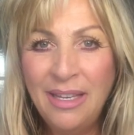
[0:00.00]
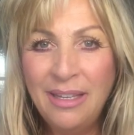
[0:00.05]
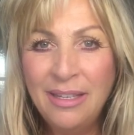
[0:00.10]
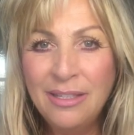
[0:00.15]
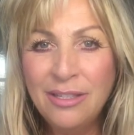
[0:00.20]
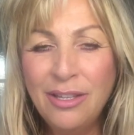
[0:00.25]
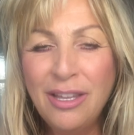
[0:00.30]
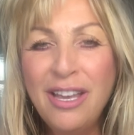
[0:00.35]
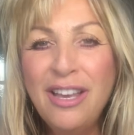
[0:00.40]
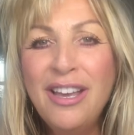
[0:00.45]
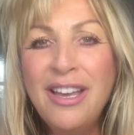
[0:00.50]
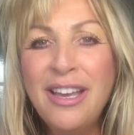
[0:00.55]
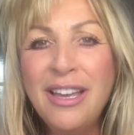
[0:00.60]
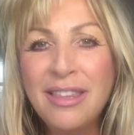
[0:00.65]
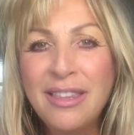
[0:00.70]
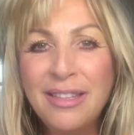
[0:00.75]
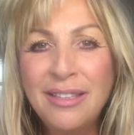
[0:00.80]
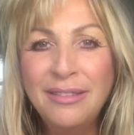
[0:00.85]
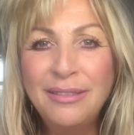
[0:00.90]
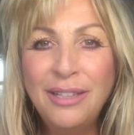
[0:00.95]
So the
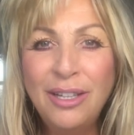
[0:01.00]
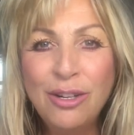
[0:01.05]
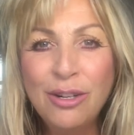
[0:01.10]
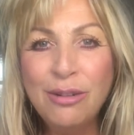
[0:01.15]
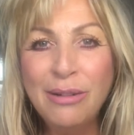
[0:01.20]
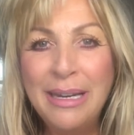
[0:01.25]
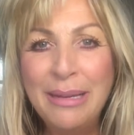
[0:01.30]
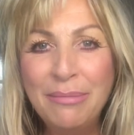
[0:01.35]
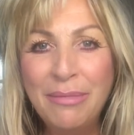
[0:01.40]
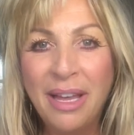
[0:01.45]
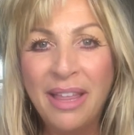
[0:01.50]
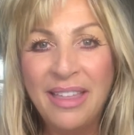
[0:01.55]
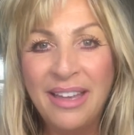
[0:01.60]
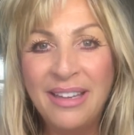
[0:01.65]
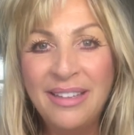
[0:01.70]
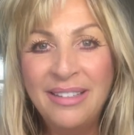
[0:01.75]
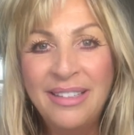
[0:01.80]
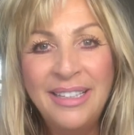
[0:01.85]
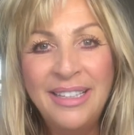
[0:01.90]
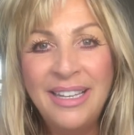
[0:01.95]
Earth, our great
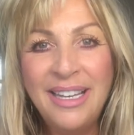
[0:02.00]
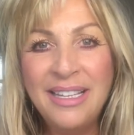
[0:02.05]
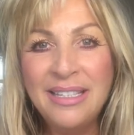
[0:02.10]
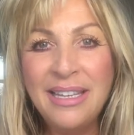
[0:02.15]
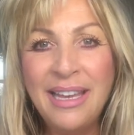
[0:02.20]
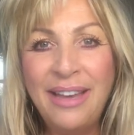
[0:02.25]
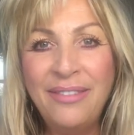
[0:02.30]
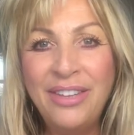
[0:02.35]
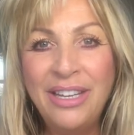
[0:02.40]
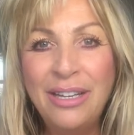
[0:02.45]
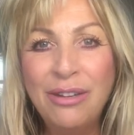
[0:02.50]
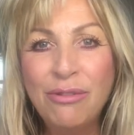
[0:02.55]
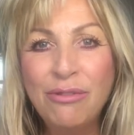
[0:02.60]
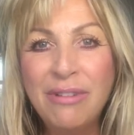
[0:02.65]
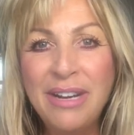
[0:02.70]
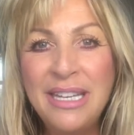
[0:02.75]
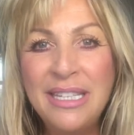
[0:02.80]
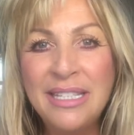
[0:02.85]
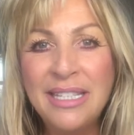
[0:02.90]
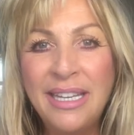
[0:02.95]
mother, is having a
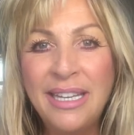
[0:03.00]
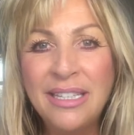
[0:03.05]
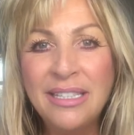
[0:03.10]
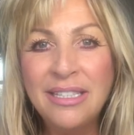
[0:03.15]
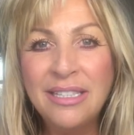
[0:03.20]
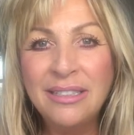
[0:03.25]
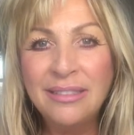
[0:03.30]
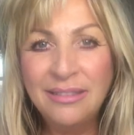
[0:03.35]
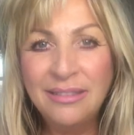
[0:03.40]
reset.